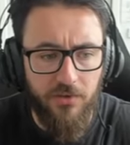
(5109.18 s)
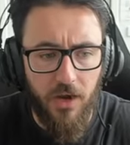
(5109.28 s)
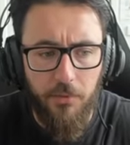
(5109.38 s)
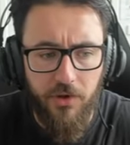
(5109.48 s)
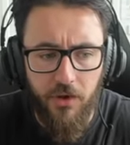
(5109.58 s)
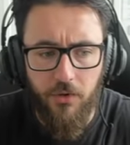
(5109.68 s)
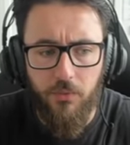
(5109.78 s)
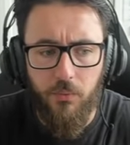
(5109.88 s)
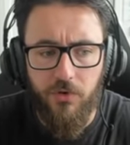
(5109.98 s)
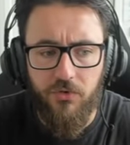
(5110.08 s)
double
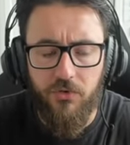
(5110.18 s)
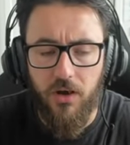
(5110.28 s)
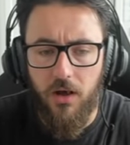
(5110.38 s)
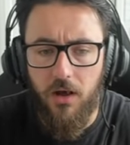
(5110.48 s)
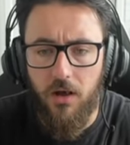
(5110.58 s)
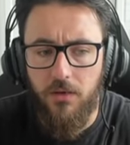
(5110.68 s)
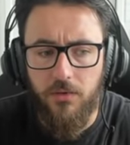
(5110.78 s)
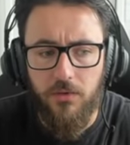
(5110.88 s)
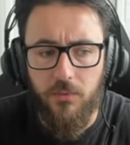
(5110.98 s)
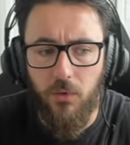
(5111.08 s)
killed, which uh,
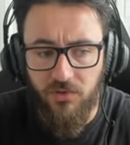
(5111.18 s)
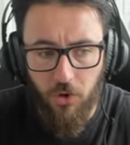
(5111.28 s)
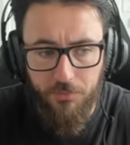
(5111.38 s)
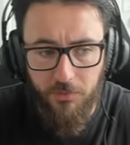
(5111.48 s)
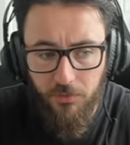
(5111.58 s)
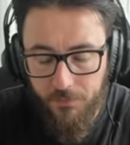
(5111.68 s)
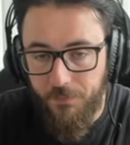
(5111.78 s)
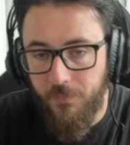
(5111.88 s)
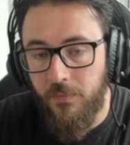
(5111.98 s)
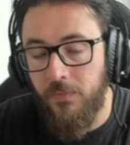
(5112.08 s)
wasn't optimal.
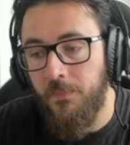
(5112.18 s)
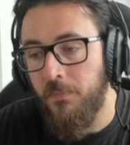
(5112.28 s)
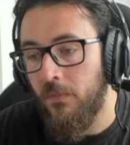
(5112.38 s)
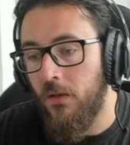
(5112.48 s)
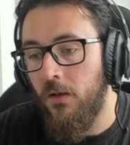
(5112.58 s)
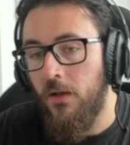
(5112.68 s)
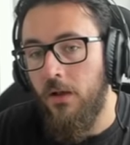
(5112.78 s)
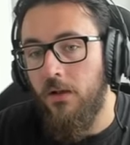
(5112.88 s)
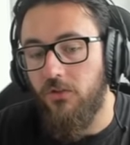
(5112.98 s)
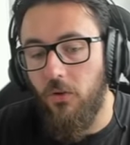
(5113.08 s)

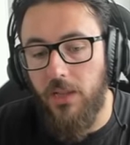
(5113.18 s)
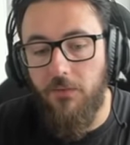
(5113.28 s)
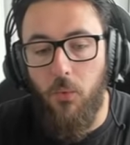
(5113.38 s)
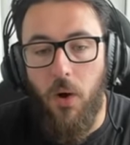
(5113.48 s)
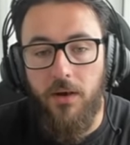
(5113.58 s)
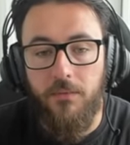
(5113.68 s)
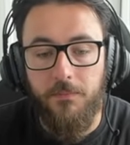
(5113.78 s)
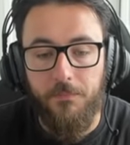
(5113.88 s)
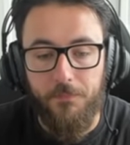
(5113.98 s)
So level one,